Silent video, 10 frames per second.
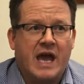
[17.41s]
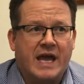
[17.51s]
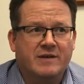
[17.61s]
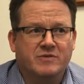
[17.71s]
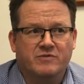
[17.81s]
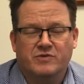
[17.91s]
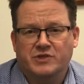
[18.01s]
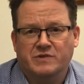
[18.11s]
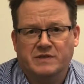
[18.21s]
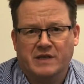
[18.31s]
aimed at
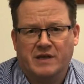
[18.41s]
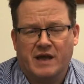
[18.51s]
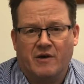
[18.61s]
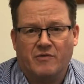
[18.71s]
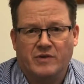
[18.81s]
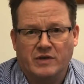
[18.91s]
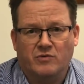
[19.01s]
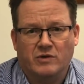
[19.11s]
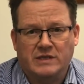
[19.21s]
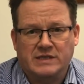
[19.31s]
reducing health
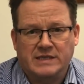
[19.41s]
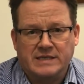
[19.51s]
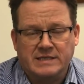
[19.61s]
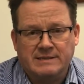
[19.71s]
inequality.